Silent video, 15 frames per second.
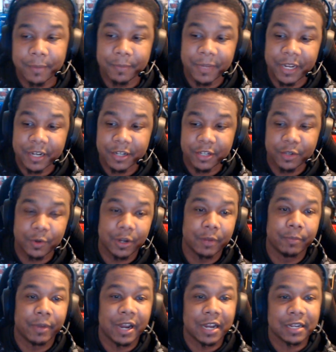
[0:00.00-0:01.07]
here to
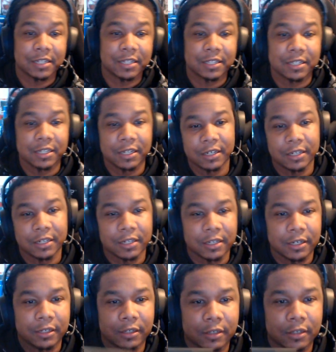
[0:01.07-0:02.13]
unbox
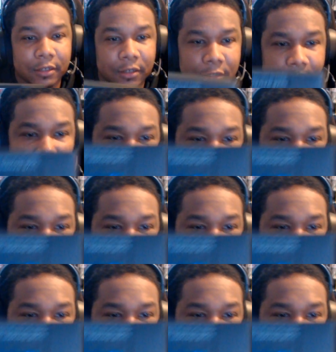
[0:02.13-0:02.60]
the